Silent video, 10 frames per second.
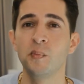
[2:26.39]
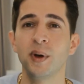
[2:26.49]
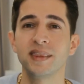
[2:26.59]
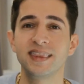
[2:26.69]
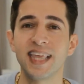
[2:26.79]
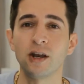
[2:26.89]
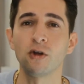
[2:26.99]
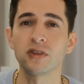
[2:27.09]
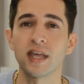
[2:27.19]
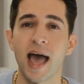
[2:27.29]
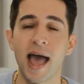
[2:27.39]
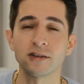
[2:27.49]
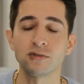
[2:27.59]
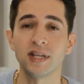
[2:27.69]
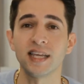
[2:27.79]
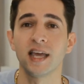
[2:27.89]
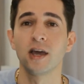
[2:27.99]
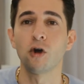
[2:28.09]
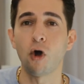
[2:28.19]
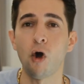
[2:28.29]
but they don't actually
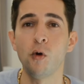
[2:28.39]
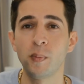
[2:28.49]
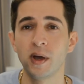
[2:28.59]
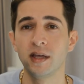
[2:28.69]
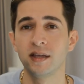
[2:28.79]
hope